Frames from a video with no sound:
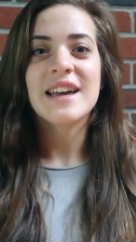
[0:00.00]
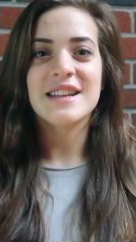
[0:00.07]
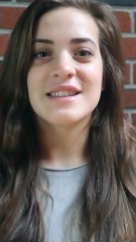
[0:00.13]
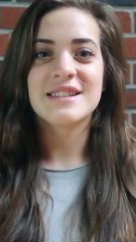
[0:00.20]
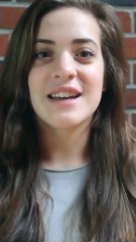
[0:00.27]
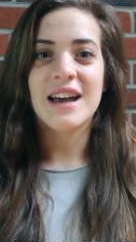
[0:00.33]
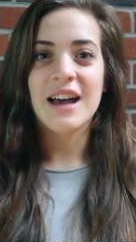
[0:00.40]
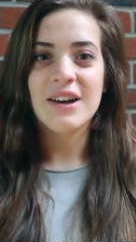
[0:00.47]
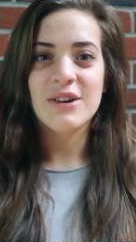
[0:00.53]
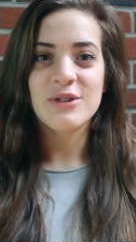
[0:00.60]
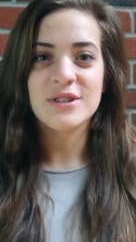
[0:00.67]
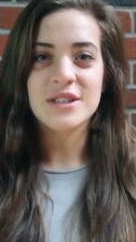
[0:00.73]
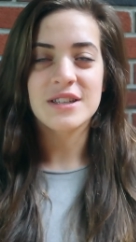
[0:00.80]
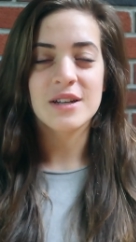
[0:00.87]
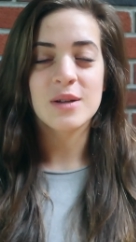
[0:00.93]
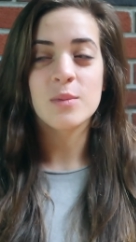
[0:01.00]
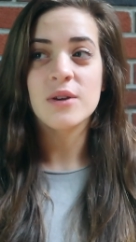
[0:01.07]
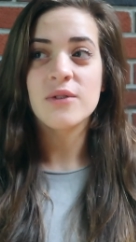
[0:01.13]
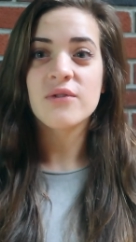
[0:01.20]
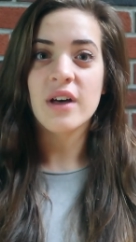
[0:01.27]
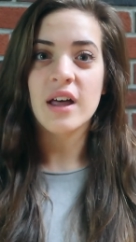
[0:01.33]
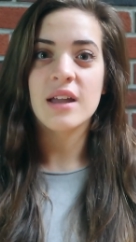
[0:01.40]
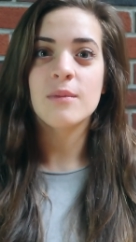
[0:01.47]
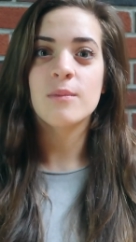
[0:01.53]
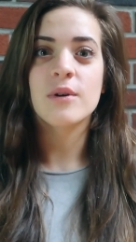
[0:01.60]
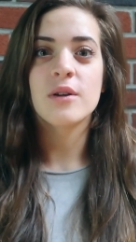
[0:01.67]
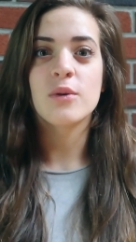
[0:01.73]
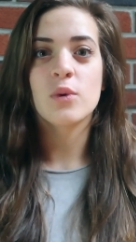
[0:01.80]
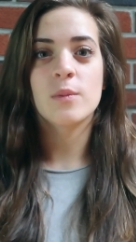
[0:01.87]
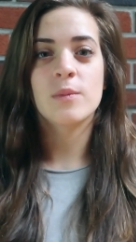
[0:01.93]
it's not always going to be fun,
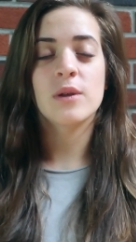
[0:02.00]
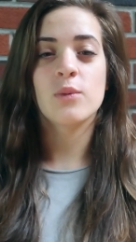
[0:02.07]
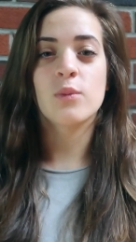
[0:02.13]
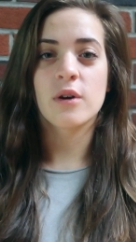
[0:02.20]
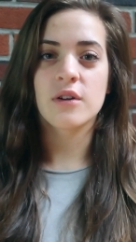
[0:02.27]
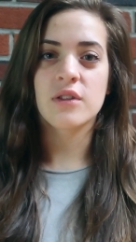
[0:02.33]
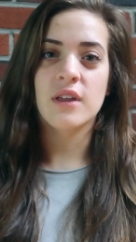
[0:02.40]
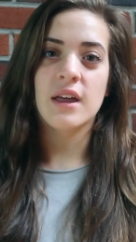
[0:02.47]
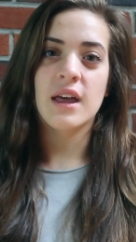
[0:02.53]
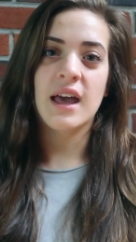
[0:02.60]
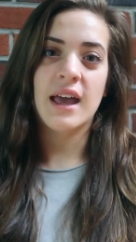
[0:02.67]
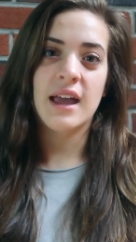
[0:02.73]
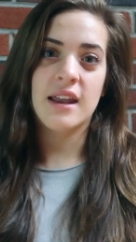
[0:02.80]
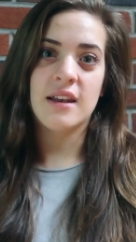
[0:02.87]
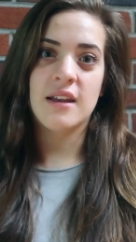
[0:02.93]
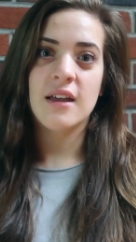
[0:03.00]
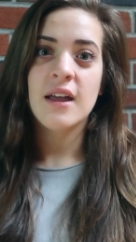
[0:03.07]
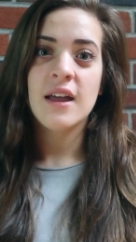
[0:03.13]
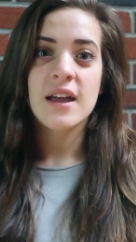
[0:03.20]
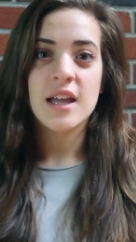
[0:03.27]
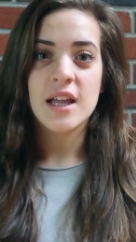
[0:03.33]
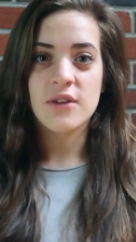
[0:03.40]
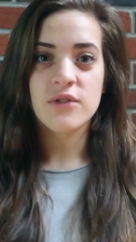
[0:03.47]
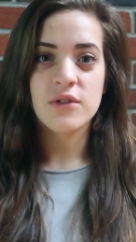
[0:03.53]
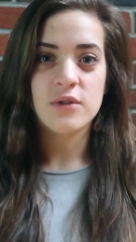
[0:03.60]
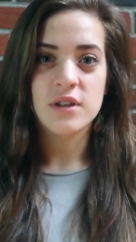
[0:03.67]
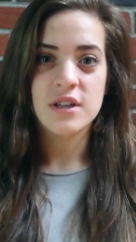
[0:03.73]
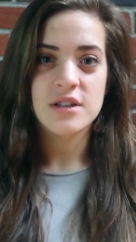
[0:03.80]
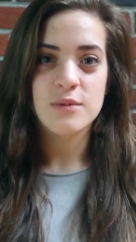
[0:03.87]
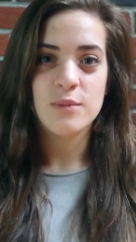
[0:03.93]
but it will be worth it. And if
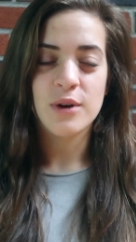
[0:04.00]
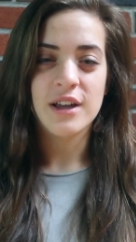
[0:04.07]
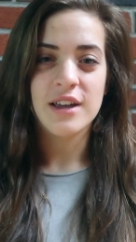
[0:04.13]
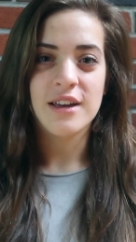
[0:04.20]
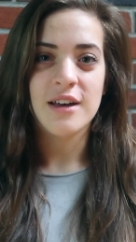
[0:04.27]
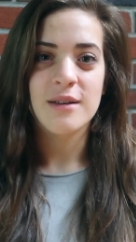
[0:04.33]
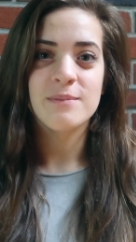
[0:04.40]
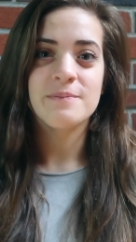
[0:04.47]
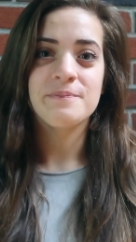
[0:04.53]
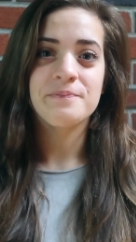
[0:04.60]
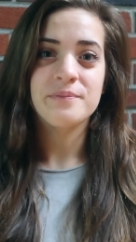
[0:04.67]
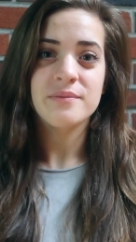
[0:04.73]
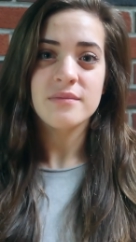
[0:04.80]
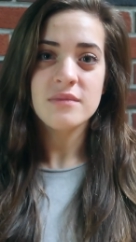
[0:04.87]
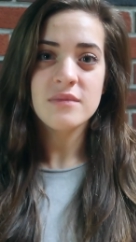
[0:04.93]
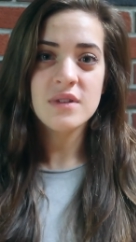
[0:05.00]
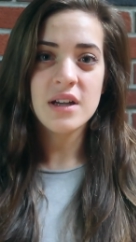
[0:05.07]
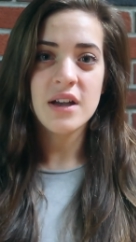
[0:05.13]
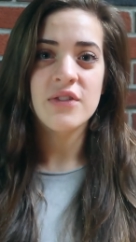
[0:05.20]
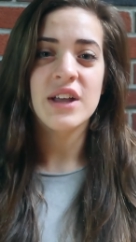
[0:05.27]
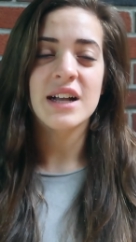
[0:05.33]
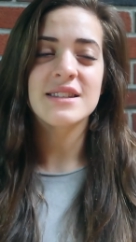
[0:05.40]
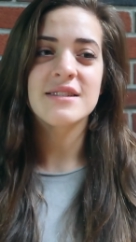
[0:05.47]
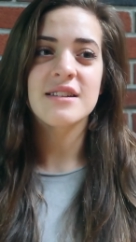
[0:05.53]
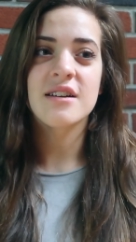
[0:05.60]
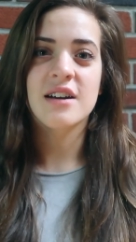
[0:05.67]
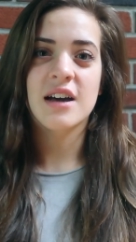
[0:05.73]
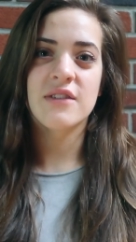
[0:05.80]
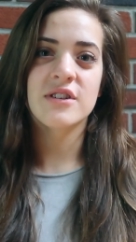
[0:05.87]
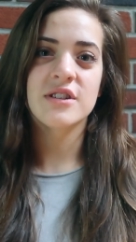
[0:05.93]
you need to break up, that's
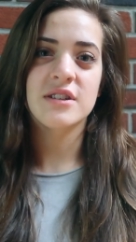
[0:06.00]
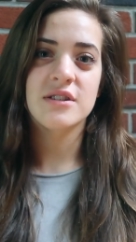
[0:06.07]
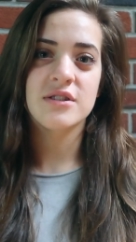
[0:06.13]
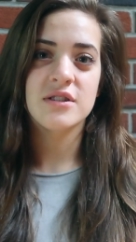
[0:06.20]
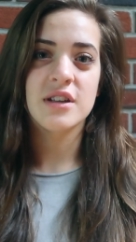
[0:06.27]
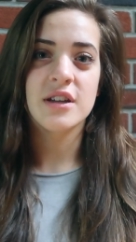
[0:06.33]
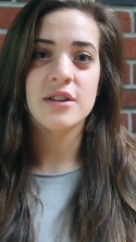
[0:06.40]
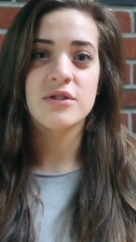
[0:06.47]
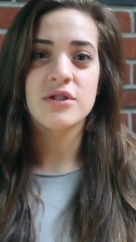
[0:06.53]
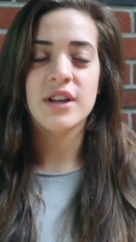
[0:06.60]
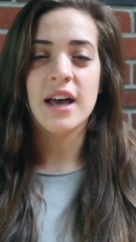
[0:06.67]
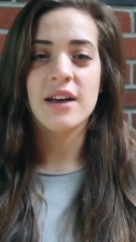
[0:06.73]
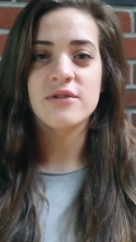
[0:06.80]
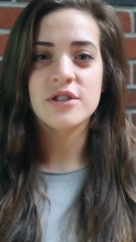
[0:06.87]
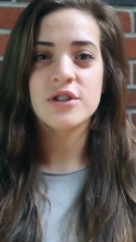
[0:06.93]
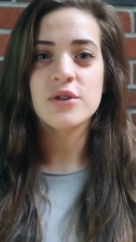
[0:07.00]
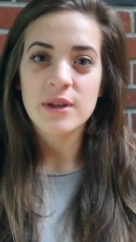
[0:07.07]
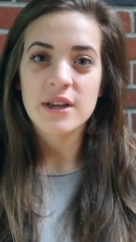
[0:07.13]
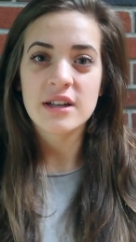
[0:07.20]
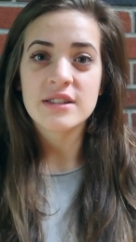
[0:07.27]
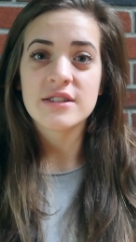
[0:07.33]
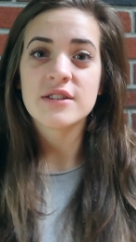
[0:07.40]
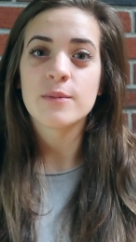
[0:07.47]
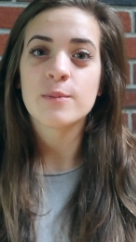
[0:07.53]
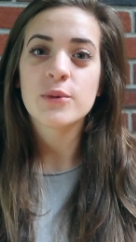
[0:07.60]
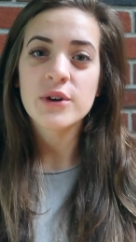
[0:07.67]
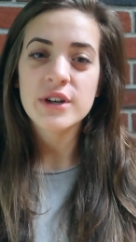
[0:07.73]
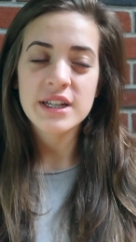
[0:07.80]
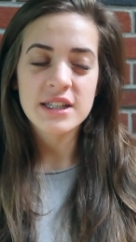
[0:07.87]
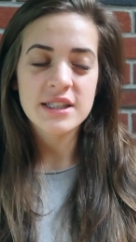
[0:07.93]
a conversation that you should have too, because it's
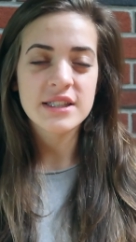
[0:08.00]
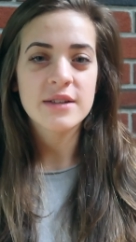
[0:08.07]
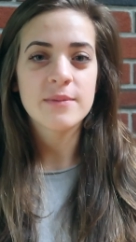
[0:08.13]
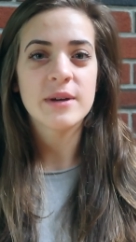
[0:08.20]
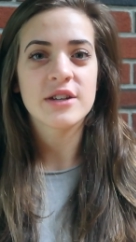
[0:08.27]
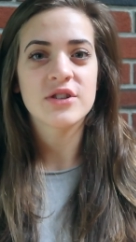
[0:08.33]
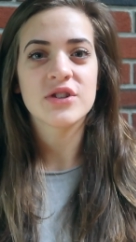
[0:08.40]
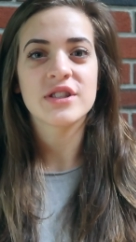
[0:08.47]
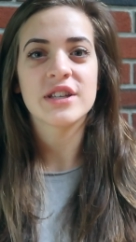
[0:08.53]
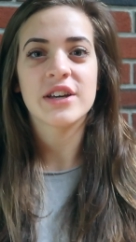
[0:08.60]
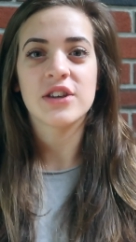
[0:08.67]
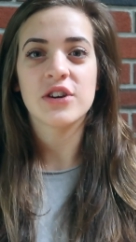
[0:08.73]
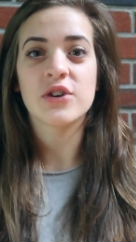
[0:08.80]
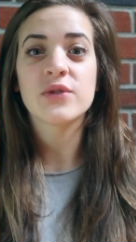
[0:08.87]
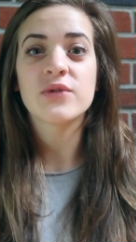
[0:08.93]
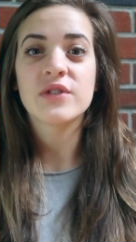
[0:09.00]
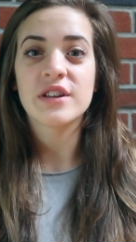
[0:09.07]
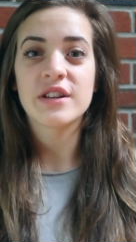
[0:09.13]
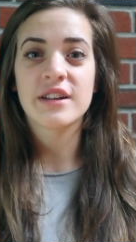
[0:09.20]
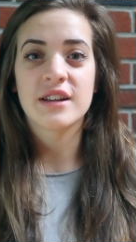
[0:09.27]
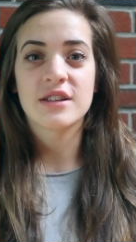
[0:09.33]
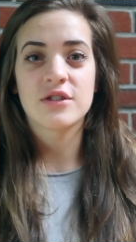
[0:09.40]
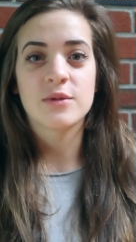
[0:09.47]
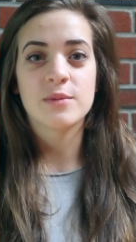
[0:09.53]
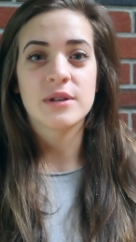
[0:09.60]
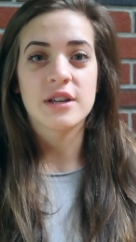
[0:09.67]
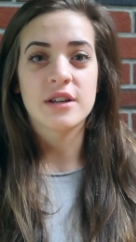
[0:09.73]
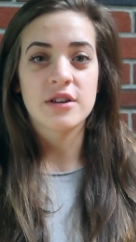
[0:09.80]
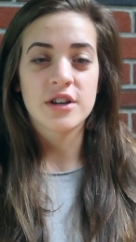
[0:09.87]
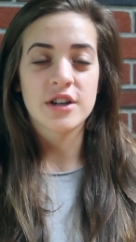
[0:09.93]
important to make sure that your feelings are
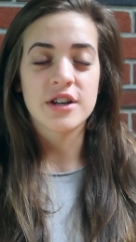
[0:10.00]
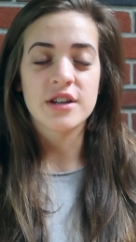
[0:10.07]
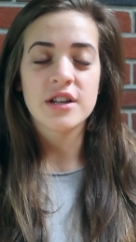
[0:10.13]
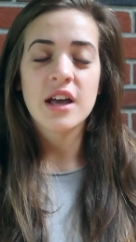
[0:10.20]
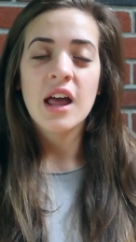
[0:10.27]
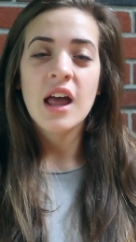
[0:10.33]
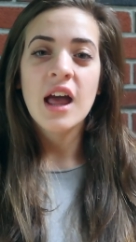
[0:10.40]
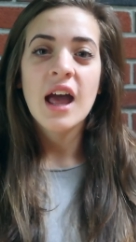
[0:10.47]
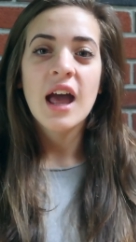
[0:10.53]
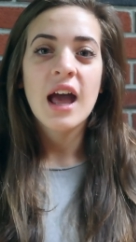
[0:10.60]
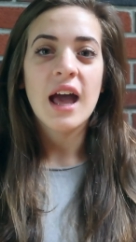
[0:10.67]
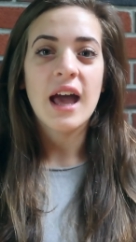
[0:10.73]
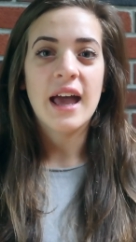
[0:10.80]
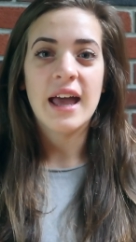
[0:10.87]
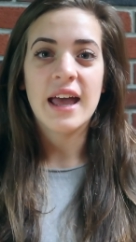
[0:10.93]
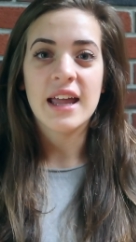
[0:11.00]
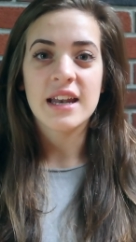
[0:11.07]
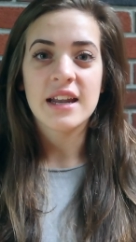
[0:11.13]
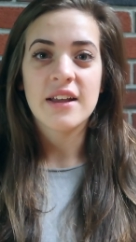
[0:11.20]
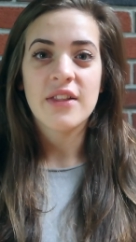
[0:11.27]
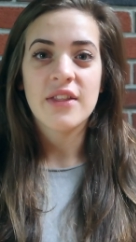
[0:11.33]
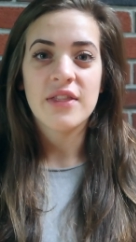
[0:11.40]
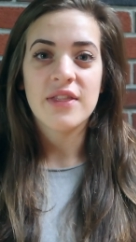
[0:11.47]
being heard. And